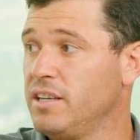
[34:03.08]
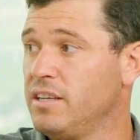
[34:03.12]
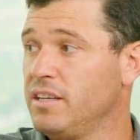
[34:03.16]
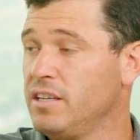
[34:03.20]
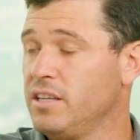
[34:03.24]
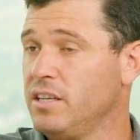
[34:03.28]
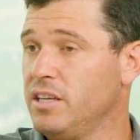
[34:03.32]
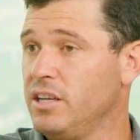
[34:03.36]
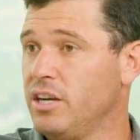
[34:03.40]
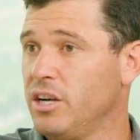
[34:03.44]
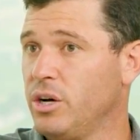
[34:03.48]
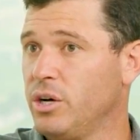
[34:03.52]

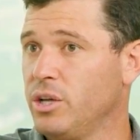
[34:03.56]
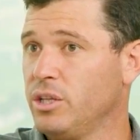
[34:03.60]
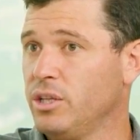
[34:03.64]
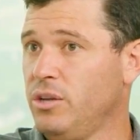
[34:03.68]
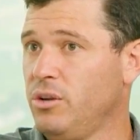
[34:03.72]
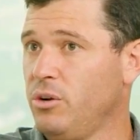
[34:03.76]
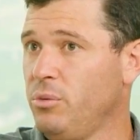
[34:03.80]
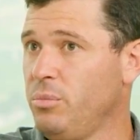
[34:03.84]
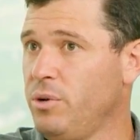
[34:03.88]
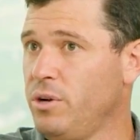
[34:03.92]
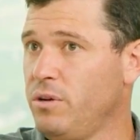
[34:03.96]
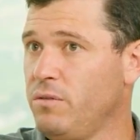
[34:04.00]
a
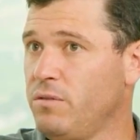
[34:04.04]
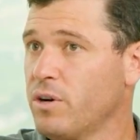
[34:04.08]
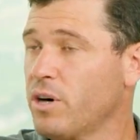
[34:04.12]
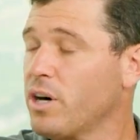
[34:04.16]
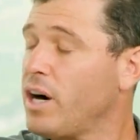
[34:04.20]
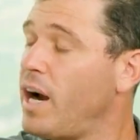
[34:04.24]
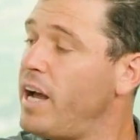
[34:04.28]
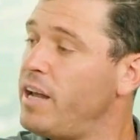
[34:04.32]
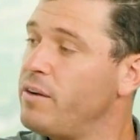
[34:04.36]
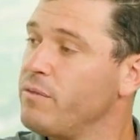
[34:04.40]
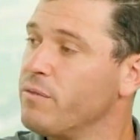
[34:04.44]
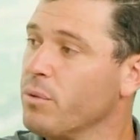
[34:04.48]
little bit of a
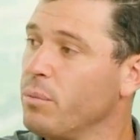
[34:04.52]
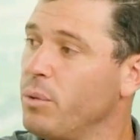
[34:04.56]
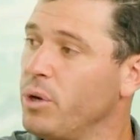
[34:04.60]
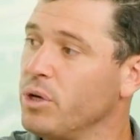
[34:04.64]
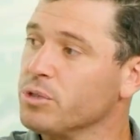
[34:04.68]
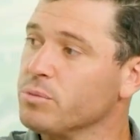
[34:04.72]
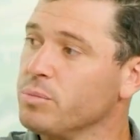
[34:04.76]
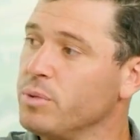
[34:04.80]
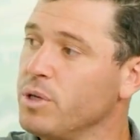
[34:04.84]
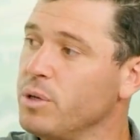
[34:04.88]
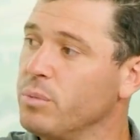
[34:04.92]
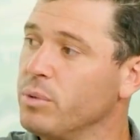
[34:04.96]
grind for
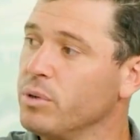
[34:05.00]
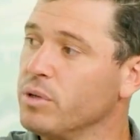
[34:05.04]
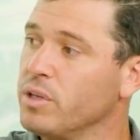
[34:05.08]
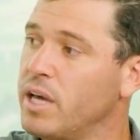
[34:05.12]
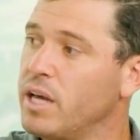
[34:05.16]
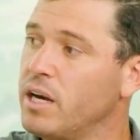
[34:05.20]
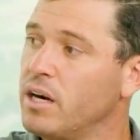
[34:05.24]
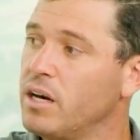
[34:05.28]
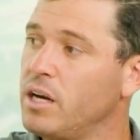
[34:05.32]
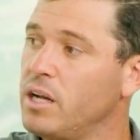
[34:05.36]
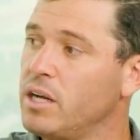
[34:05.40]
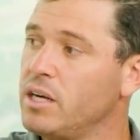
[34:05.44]
most people. They
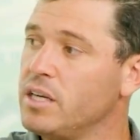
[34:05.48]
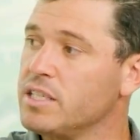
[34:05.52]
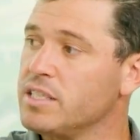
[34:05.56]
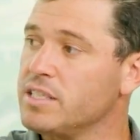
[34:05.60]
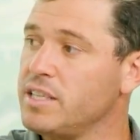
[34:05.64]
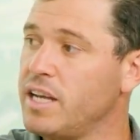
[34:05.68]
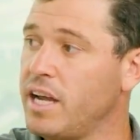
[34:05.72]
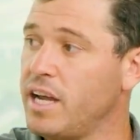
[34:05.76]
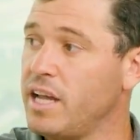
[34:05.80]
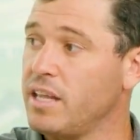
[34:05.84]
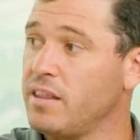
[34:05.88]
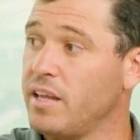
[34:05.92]
don't
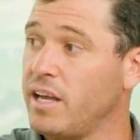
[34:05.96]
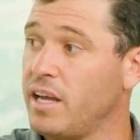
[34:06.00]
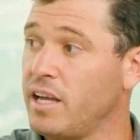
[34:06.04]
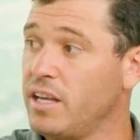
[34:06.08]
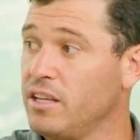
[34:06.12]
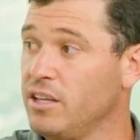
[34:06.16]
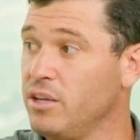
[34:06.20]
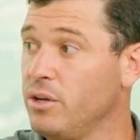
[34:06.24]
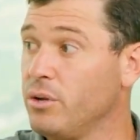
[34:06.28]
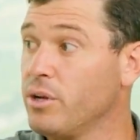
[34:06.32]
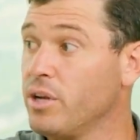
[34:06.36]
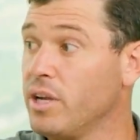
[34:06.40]
understand that
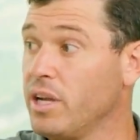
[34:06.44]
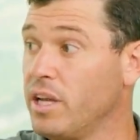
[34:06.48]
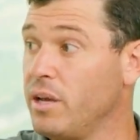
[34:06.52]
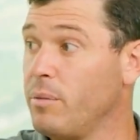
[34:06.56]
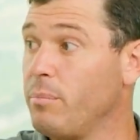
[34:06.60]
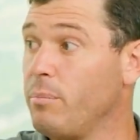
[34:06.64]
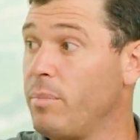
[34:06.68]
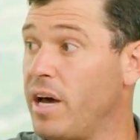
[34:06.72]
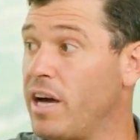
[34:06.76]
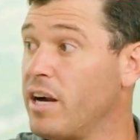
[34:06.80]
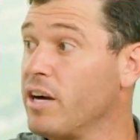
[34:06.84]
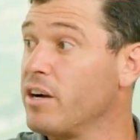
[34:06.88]
you can
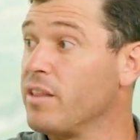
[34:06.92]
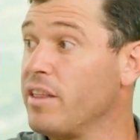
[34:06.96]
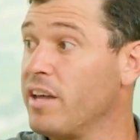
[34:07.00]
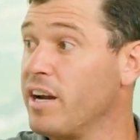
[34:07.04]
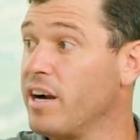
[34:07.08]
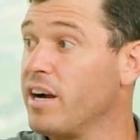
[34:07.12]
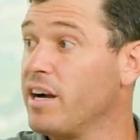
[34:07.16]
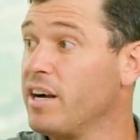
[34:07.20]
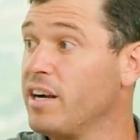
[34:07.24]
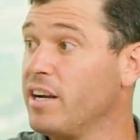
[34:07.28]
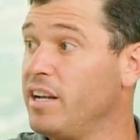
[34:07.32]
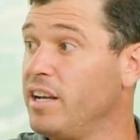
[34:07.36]
get better
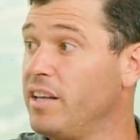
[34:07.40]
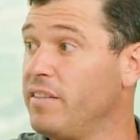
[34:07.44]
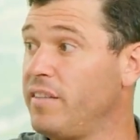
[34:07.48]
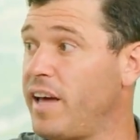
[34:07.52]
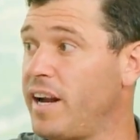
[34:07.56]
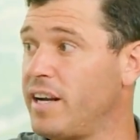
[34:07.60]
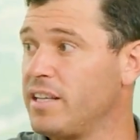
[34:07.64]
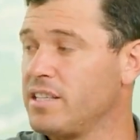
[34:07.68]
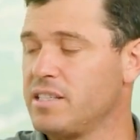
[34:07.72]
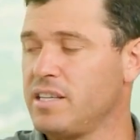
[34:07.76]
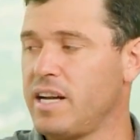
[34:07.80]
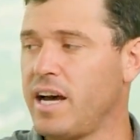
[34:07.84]
there, and
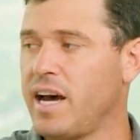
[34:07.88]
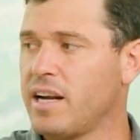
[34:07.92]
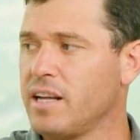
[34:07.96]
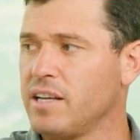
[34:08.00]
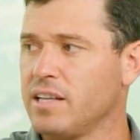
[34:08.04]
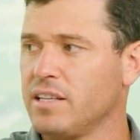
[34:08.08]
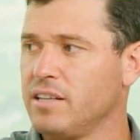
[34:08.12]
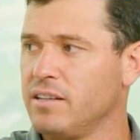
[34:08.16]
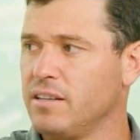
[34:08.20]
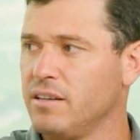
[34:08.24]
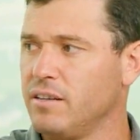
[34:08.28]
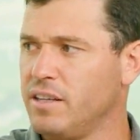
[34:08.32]
that it's not
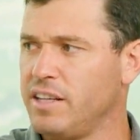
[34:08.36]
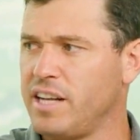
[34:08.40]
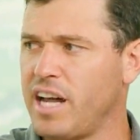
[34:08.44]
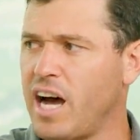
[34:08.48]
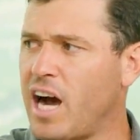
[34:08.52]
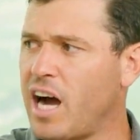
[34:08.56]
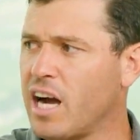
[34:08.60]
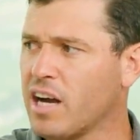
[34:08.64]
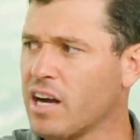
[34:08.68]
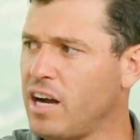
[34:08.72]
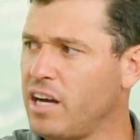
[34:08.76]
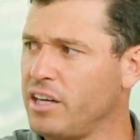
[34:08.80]
a
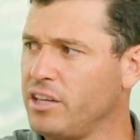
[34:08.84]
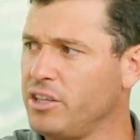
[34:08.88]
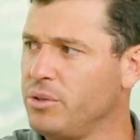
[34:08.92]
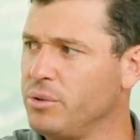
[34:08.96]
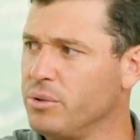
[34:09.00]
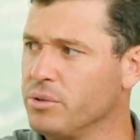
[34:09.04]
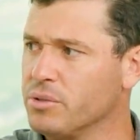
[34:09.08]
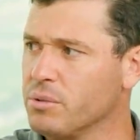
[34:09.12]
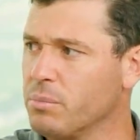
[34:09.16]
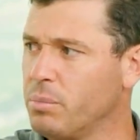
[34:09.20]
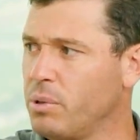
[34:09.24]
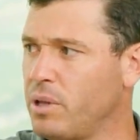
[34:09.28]
knock on you
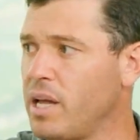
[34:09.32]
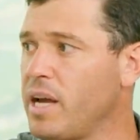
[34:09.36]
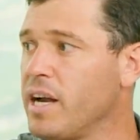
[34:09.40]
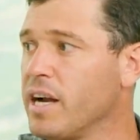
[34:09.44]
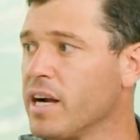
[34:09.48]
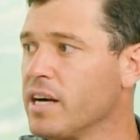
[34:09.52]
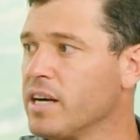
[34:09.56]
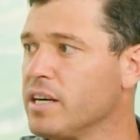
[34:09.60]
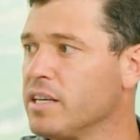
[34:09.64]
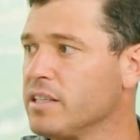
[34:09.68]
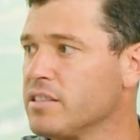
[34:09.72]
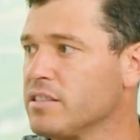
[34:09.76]
as a
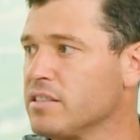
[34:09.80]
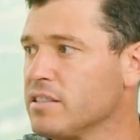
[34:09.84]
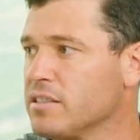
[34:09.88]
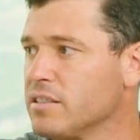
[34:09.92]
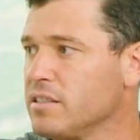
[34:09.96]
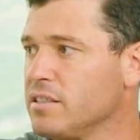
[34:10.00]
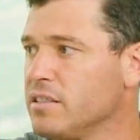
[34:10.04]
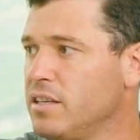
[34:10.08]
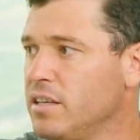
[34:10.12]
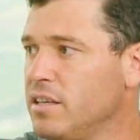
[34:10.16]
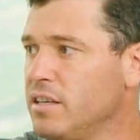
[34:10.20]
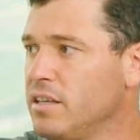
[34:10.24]
player. It's
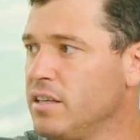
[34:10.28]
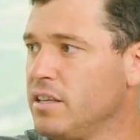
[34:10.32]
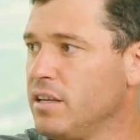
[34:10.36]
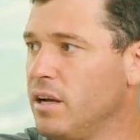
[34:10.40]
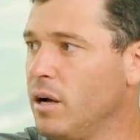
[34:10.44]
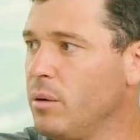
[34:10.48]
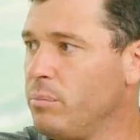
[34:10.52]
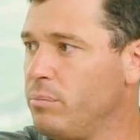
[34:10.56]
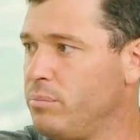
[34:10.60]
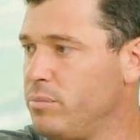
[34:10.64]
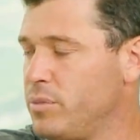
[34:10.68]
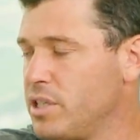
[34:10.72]

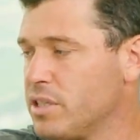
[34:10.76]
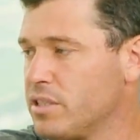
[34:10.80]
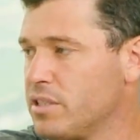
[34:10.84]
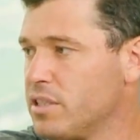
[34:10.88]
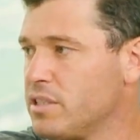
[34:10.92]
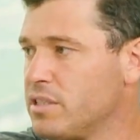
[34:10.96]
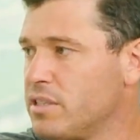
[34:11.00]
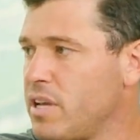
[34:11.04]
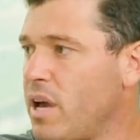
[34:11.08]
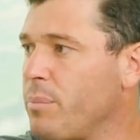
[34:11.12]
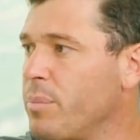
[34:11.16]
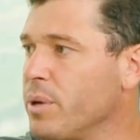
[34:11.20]
just a
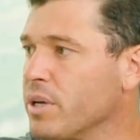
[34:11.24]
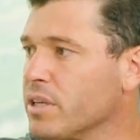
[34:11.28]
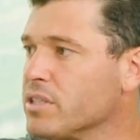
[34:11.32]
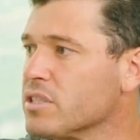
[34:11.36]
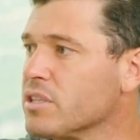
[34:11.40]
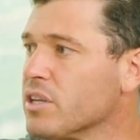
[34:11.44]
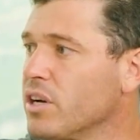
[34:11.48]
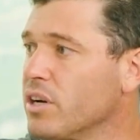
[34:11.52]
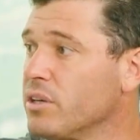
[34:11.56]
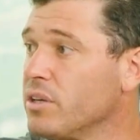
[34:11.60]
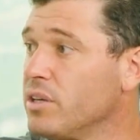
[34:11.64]
stepping stone.